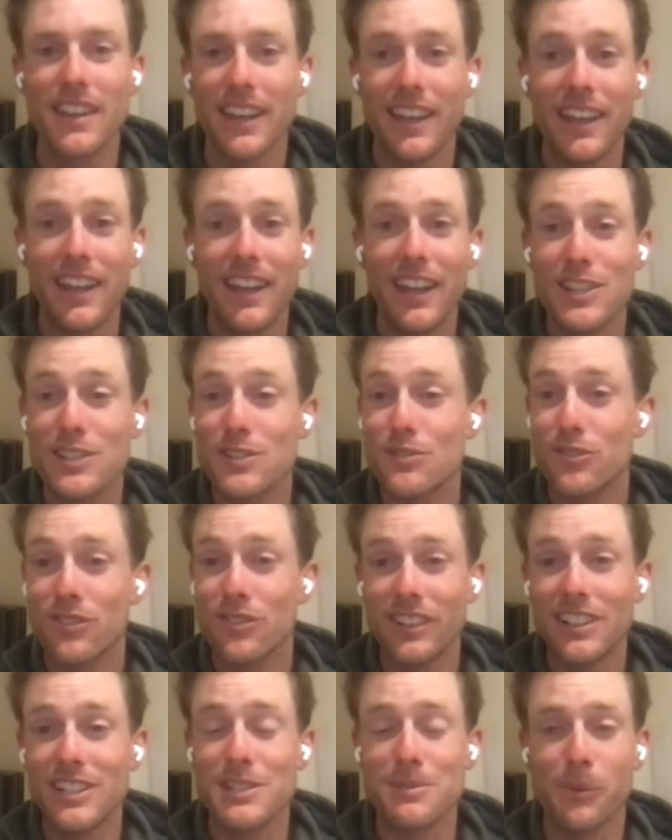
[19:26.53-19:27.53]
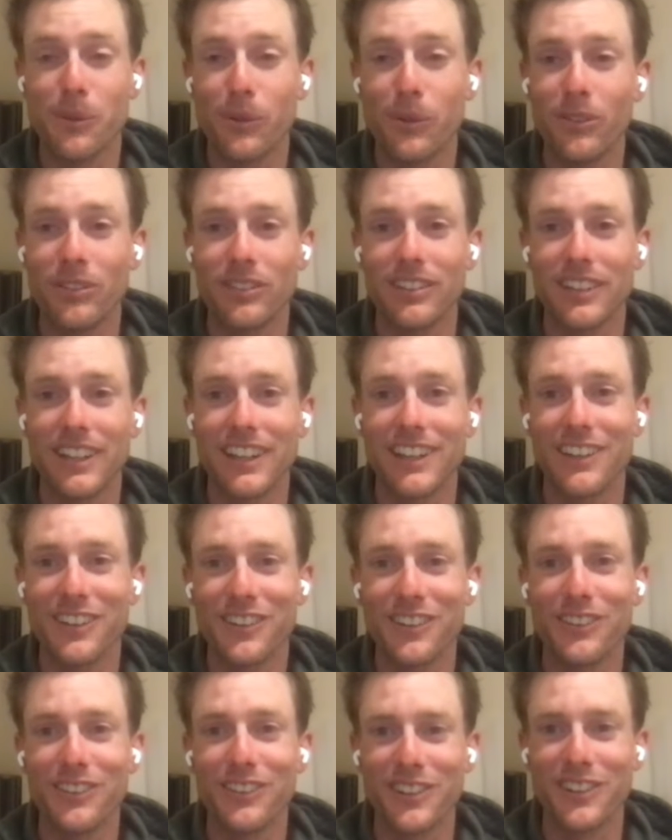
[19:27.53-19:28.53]
is really small, in
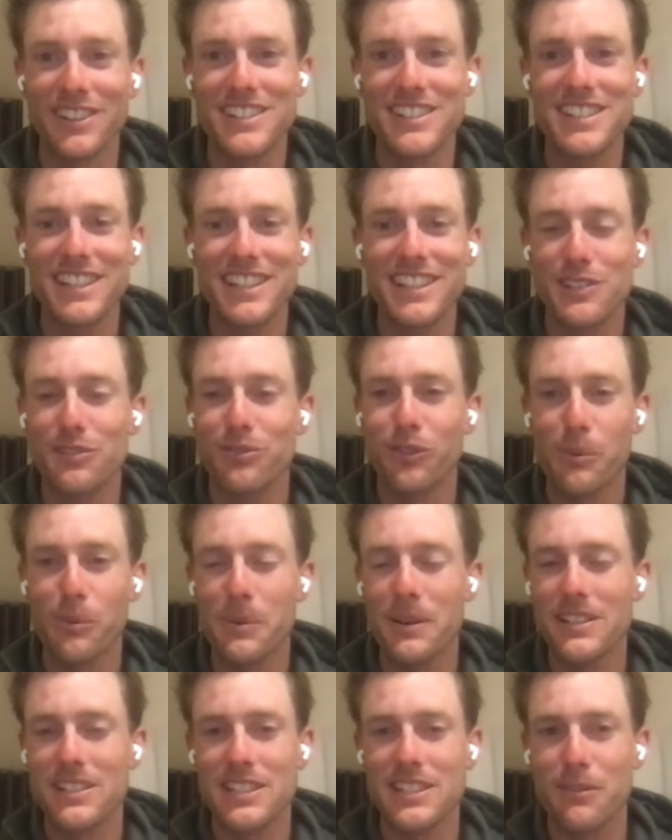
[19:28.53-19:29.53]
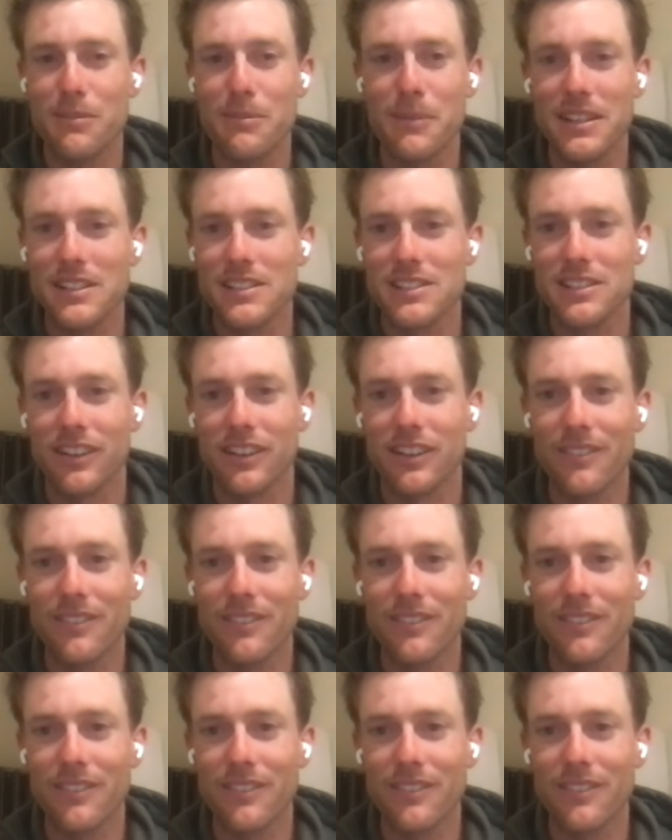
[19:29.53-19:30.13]
all honesty, it's 4.7 meters long,